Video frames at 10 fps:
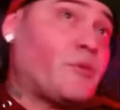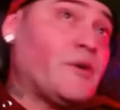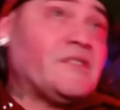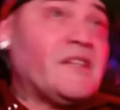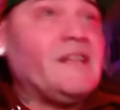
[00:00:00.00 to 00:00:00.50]

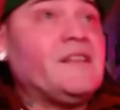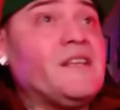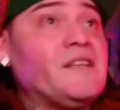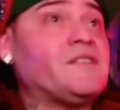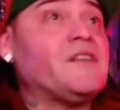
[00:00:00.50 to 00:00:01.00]
present
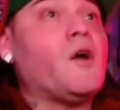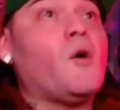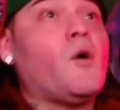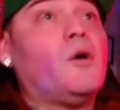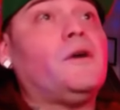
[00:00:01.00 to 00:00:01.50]
this in
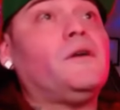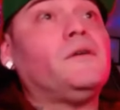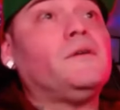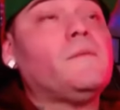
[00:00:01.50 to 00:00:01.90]
court